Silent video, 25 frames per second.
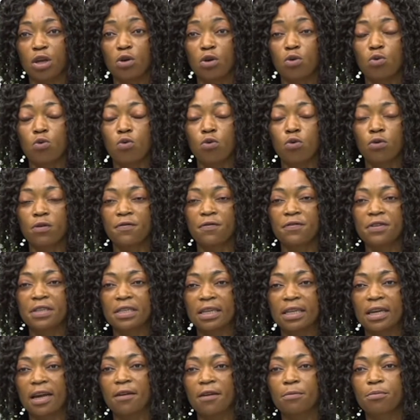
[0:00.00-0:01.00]
a good
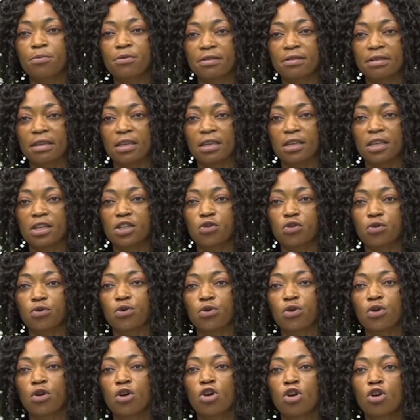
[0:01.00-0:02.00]
physical
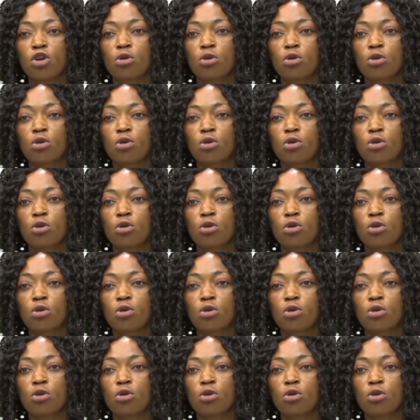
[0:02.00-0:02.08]
presentation.